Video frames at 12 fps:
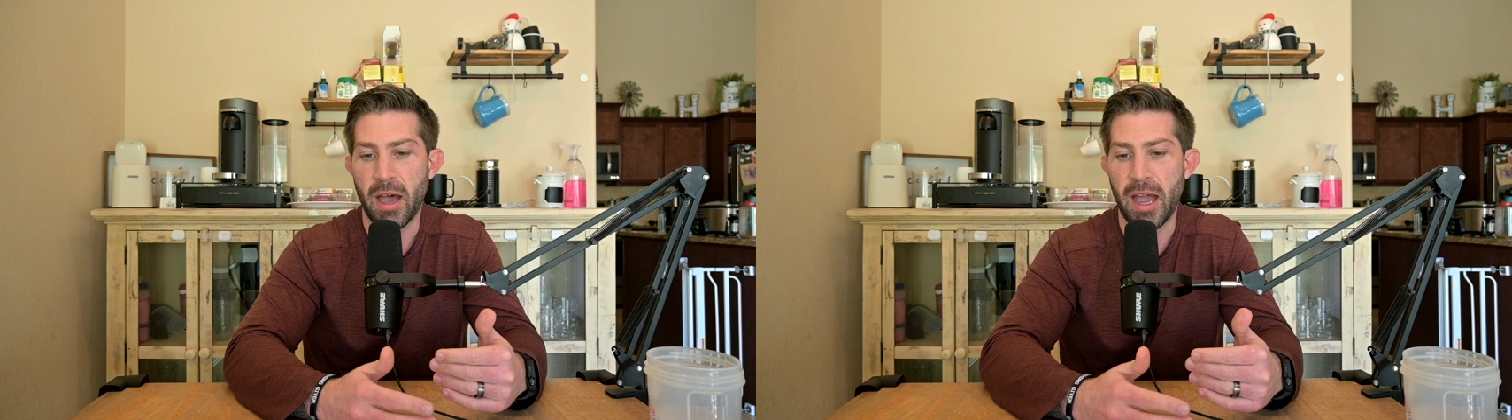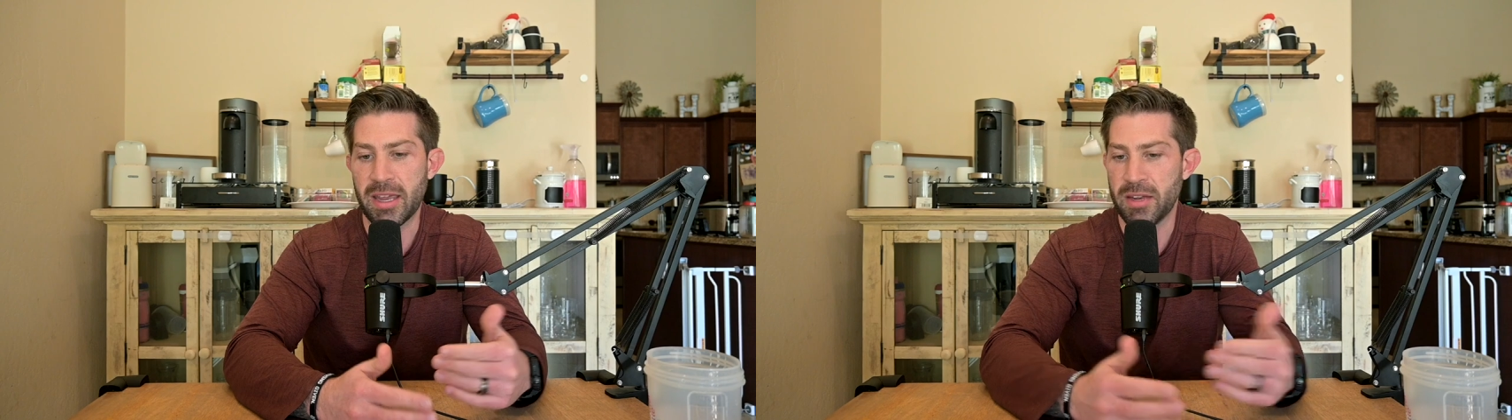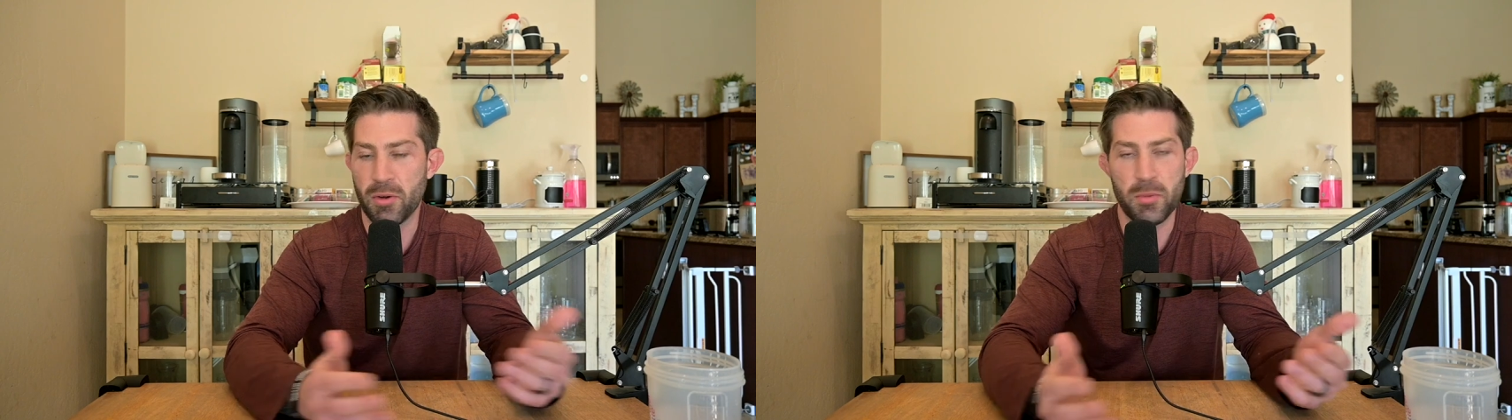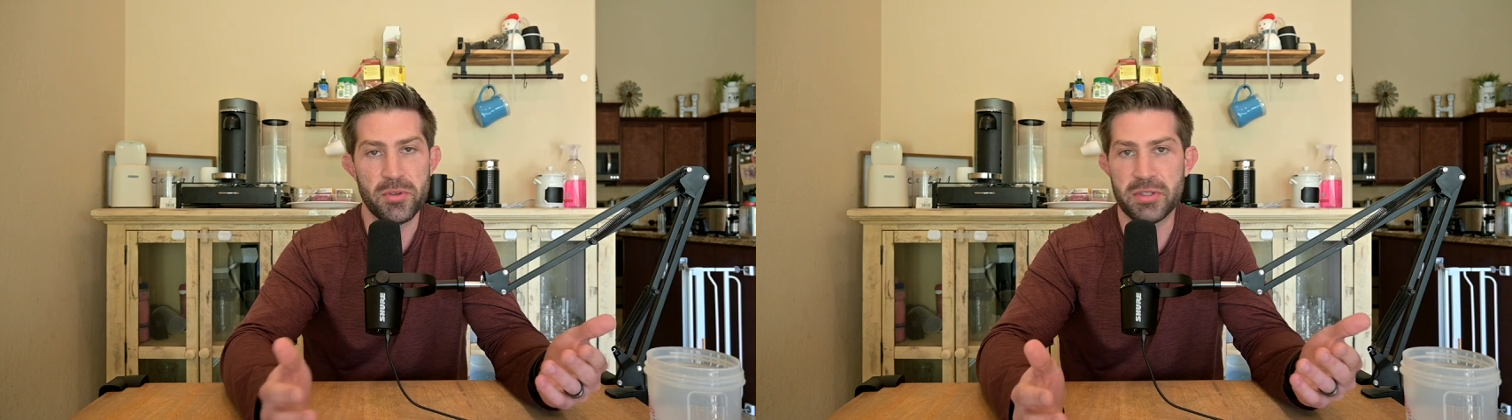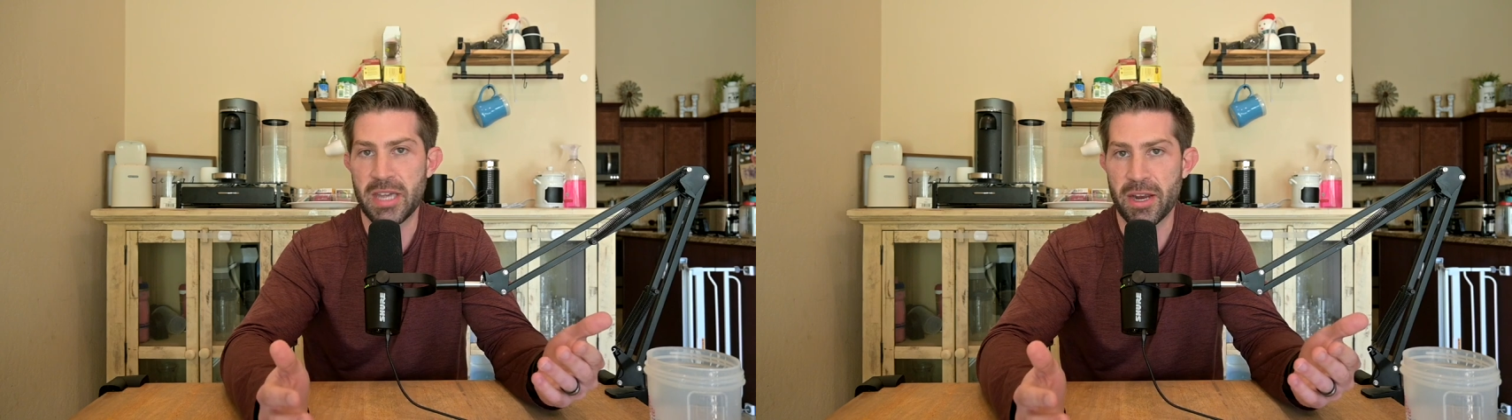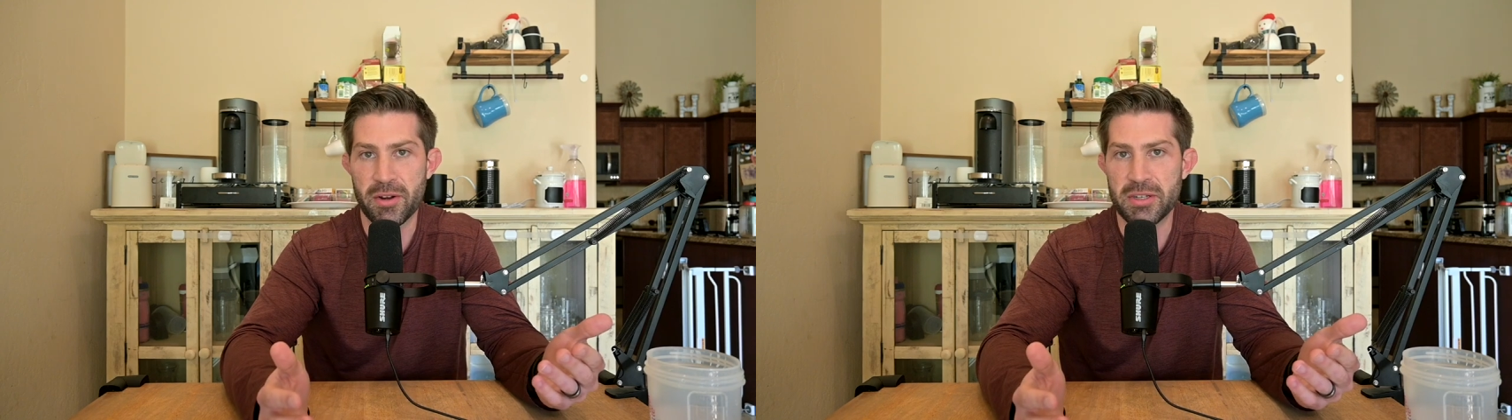I can almost
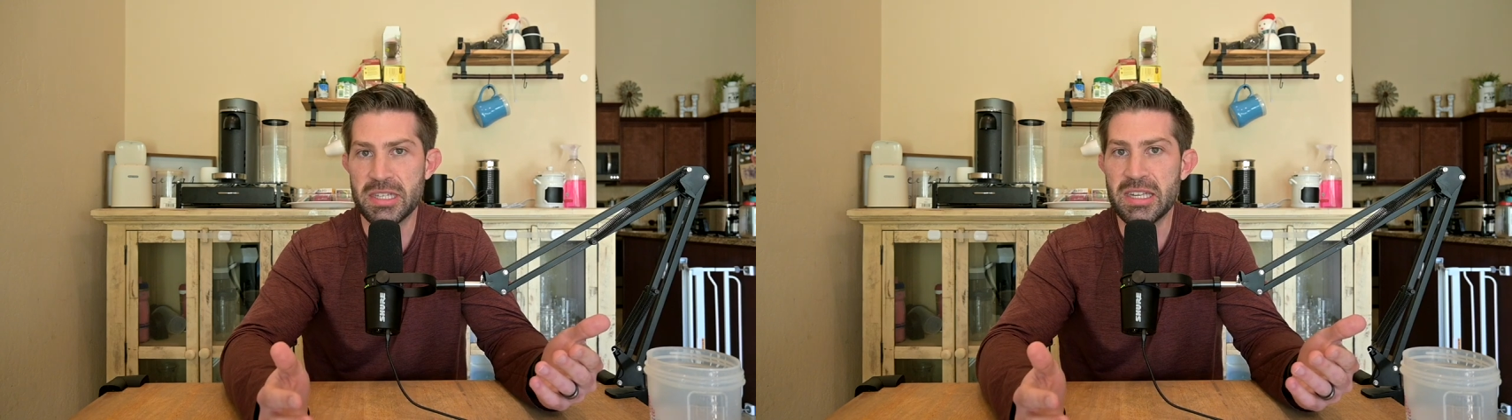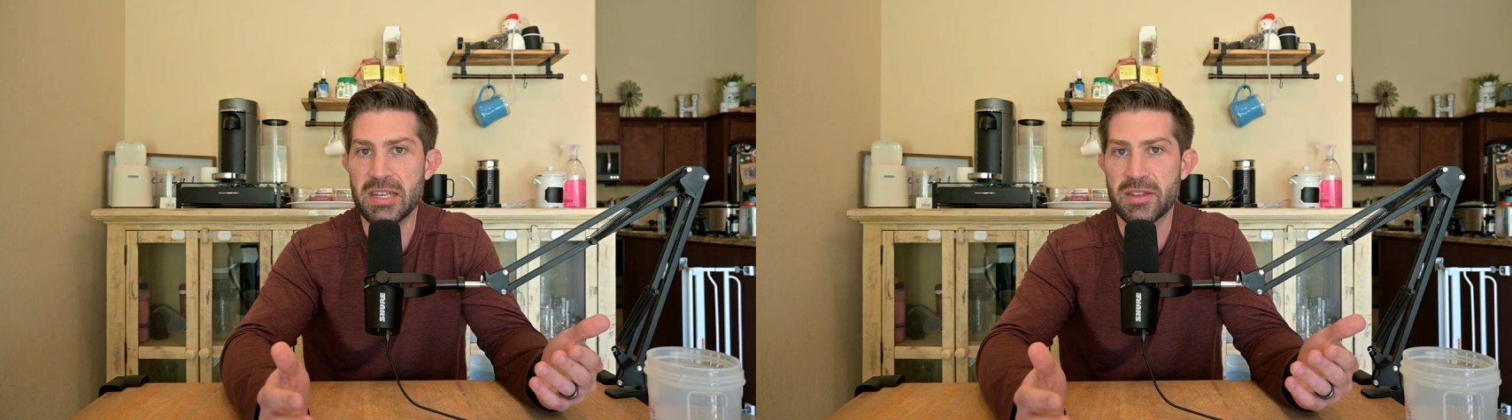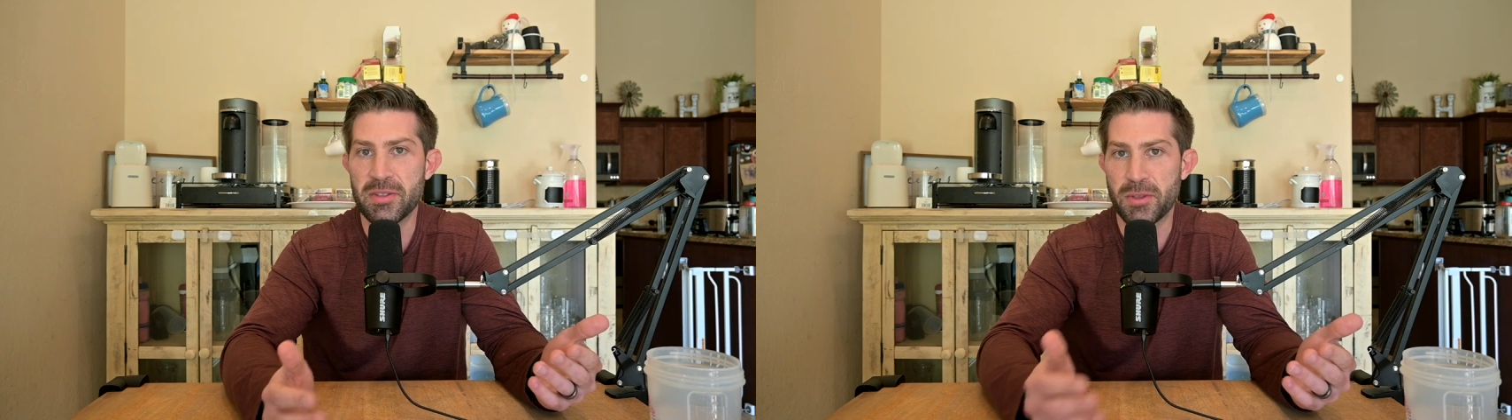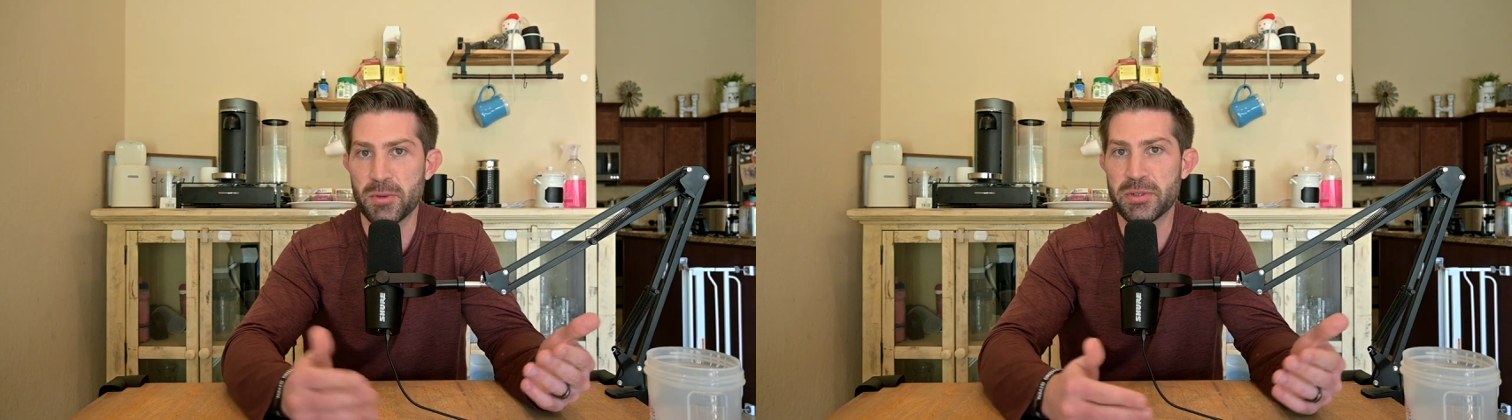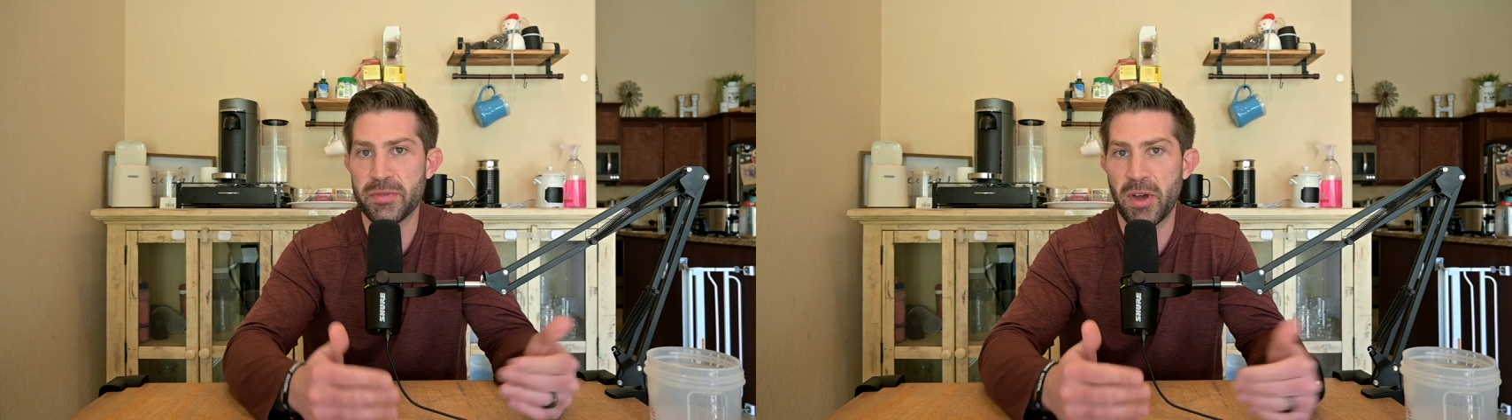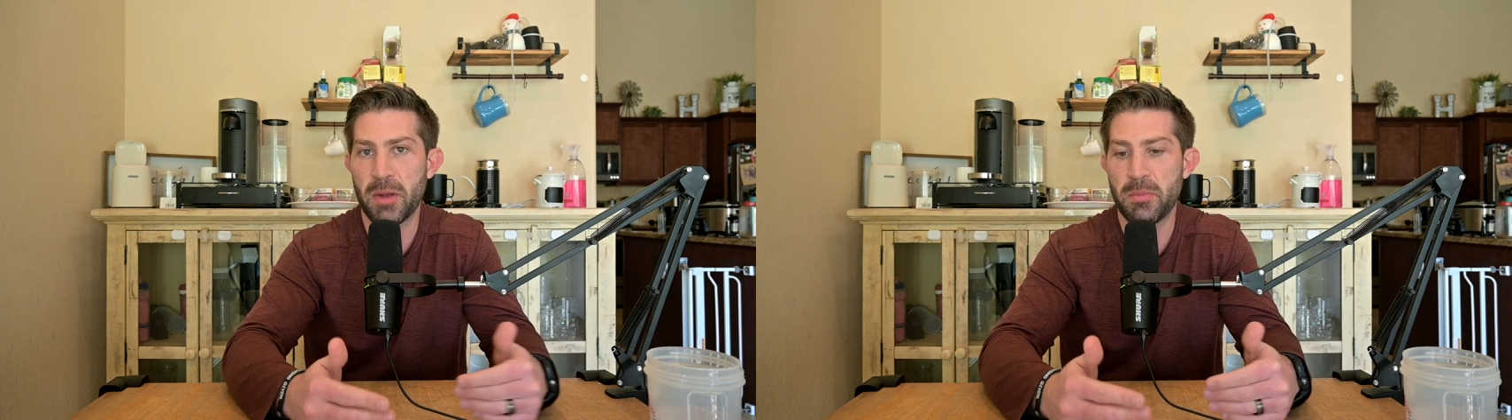guarantee that those
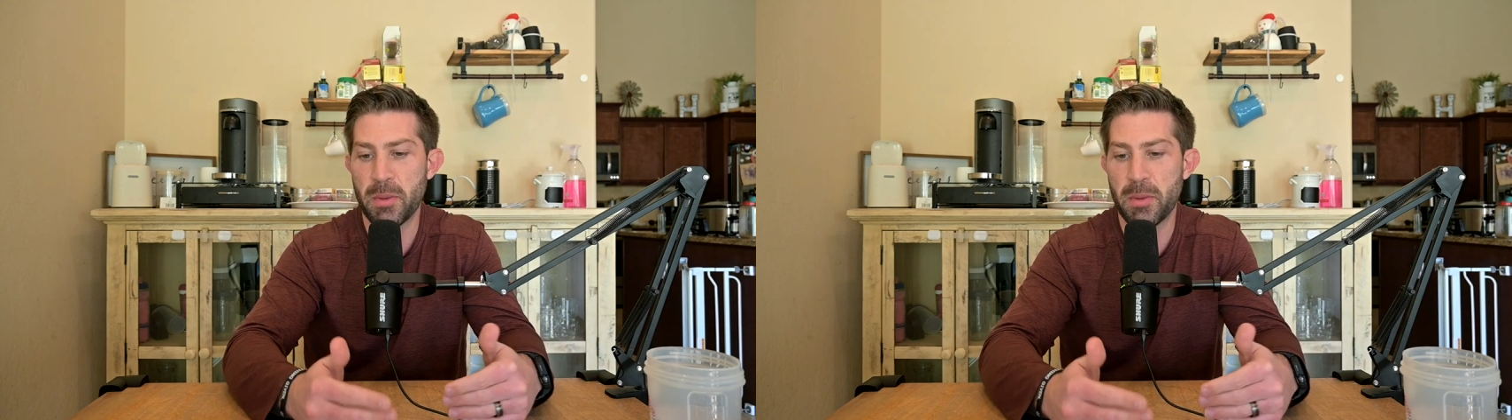fond